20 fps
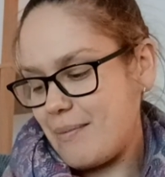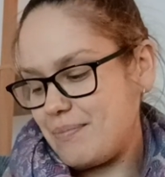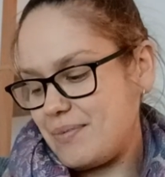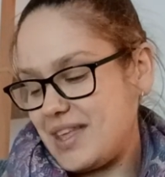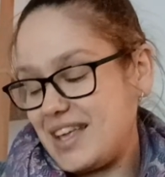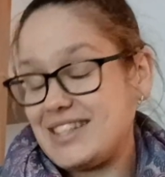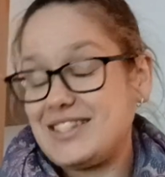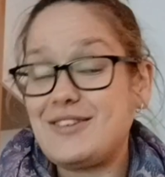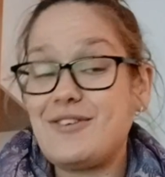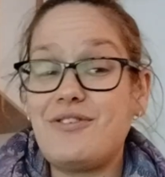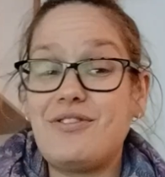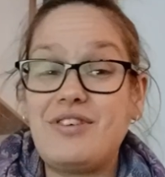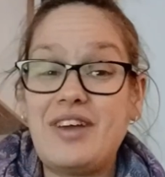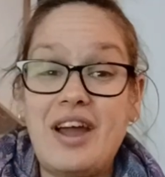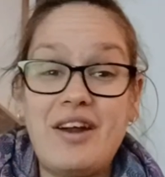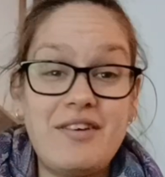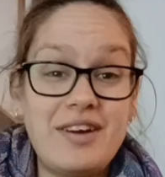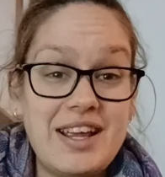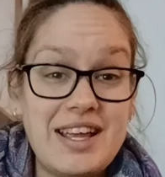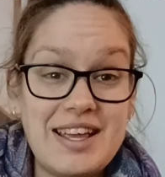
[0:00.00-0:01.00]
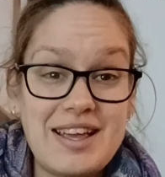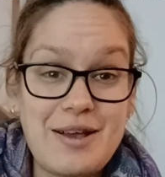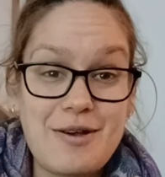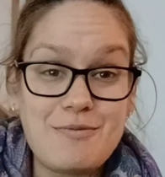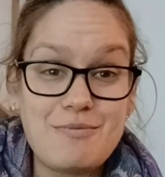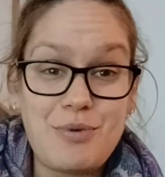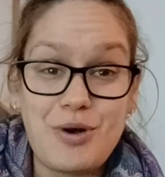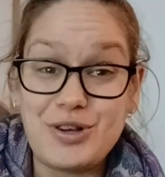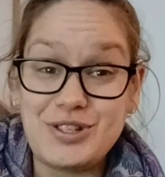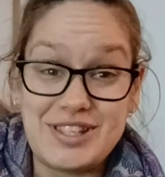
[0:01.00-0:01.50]
It's a very
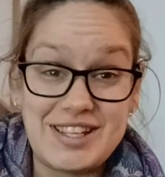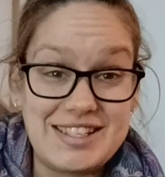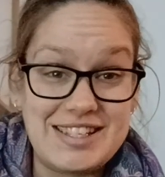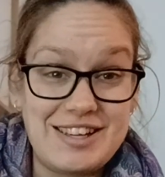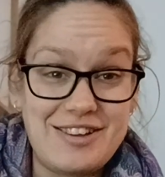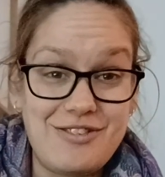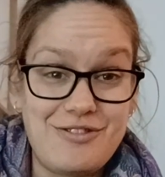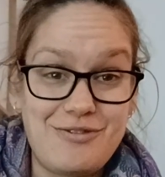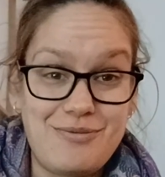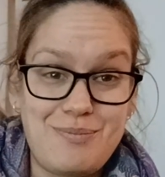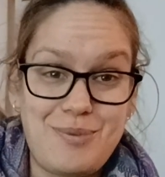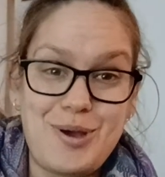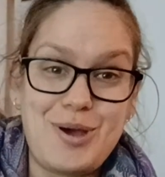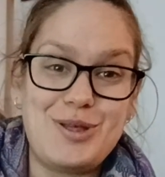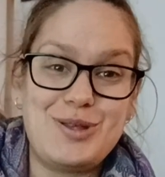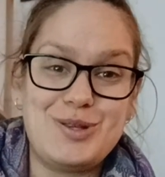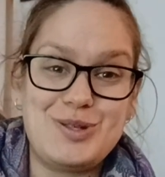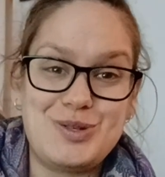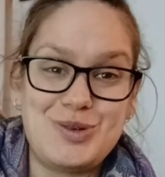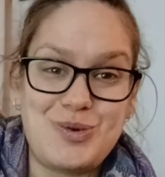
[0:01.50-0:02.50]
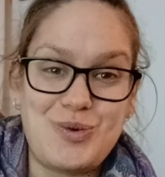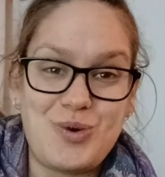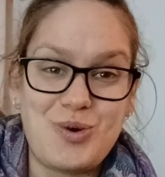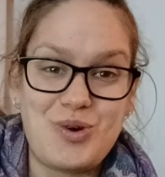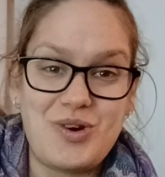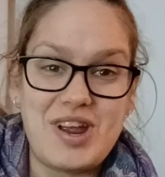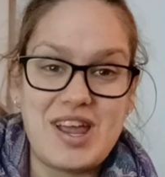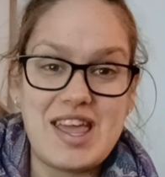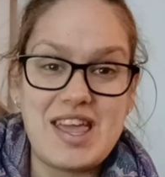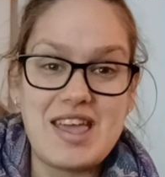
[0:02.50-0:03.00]
positive birth
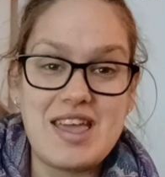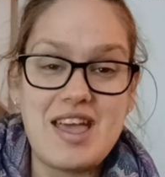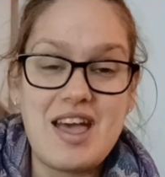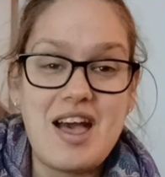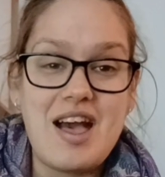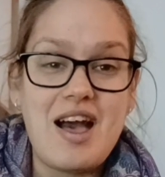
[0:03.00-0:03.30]
story.